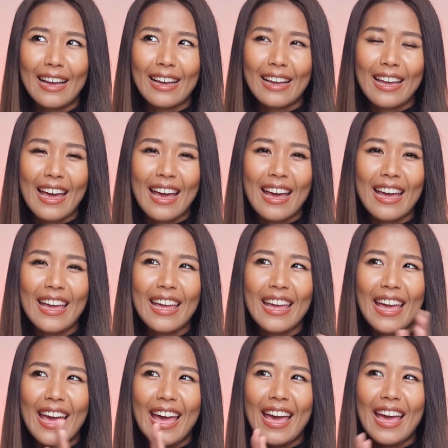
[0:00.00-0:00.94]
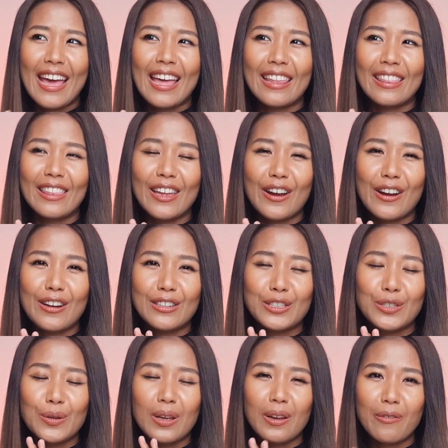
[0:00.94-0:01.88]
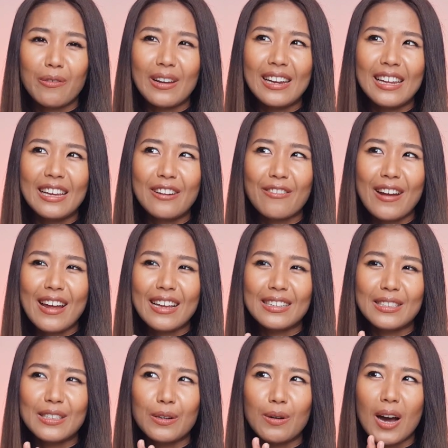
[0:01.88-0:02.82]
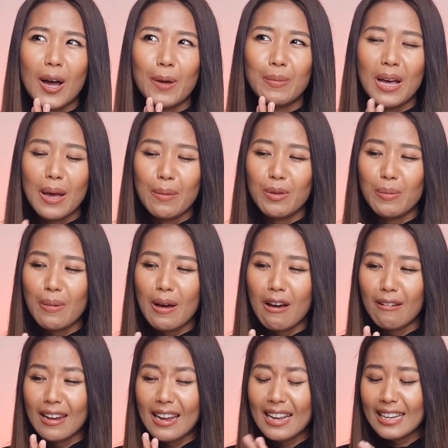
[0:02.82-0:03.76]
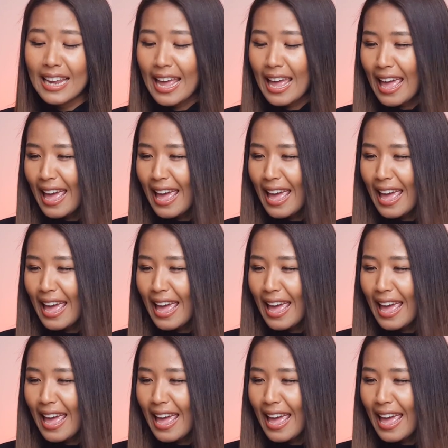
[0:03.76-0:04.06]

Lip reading: Okay, and they are doing really great, so I'm happy about it.